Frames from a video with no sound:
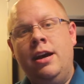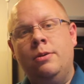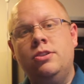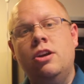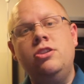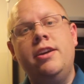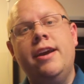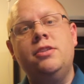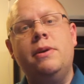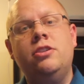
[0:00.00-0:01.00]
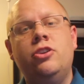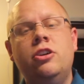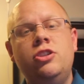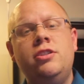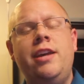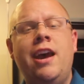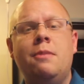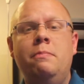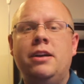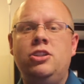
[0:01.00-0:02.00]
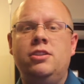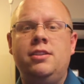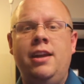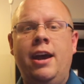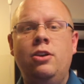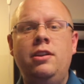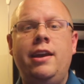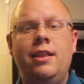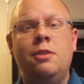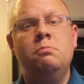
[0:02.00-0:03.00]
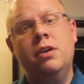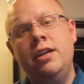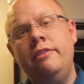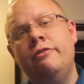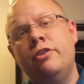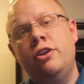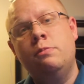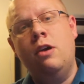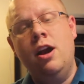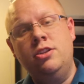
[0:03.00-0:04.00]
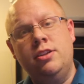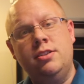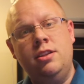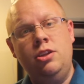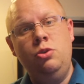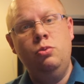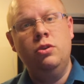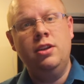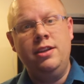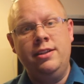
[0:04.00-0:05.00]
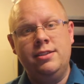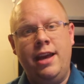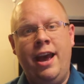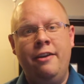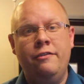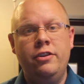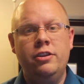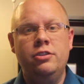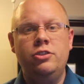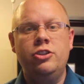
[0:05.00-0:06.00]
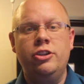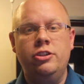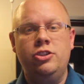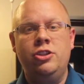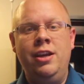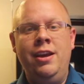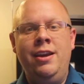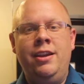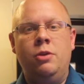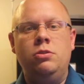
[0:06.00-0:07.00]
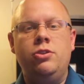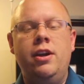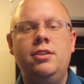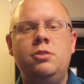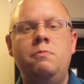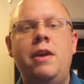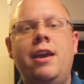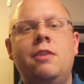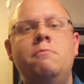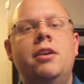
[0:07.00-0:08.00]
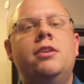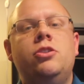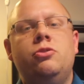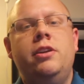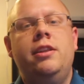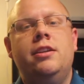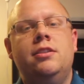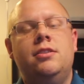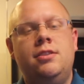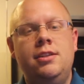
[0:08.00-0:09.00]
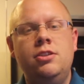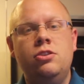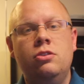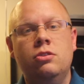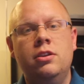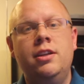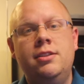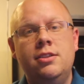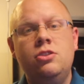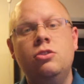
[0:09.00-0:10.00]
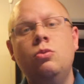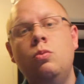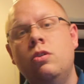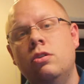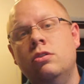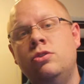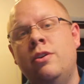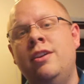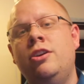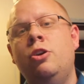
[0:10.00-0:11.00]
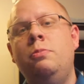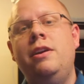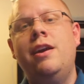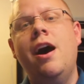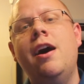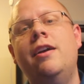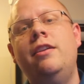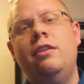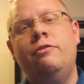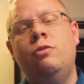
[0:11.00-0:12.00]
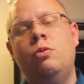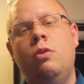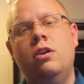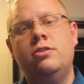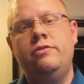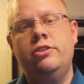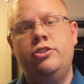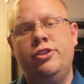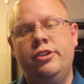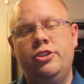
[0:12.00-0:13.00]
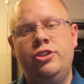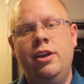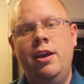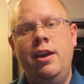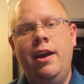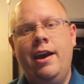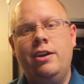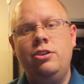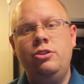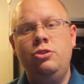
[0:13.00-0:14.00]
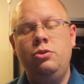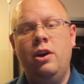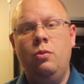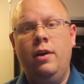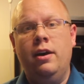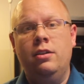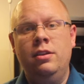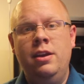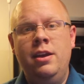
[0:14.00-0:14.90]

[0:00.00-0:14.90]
I want to talk to you guys about church tech budgets and how to get the money for your projects that you really need to have for your church. Now, we're trying to make a ministry that is digital in a digital world, trying to go beyond the four walls of your church. How do you do that well?